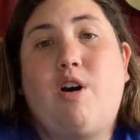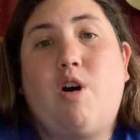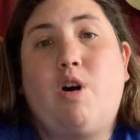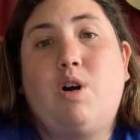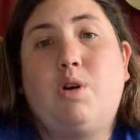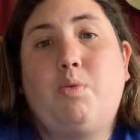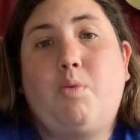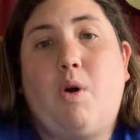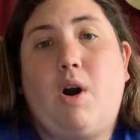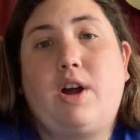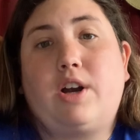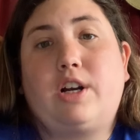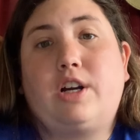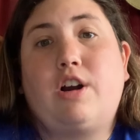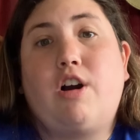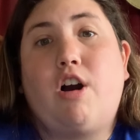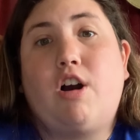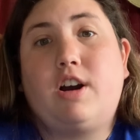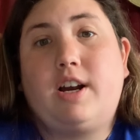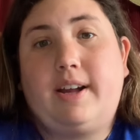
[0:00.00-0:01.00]
our
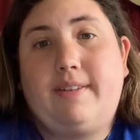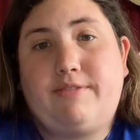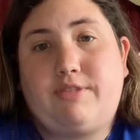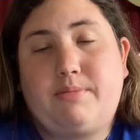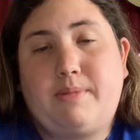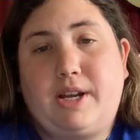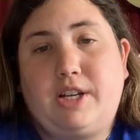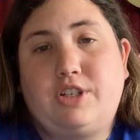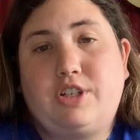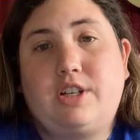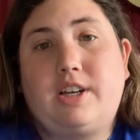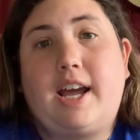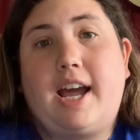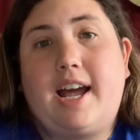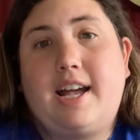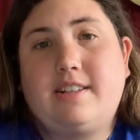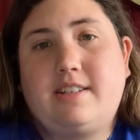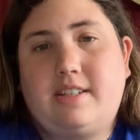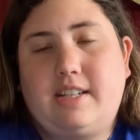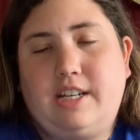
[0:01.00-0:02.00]
water, our information
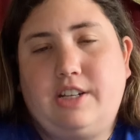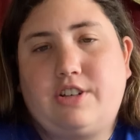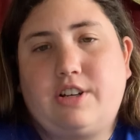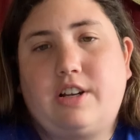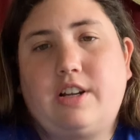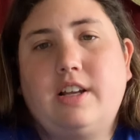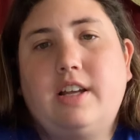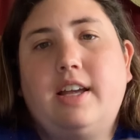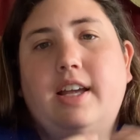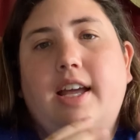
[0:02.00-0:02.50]
as a teacher,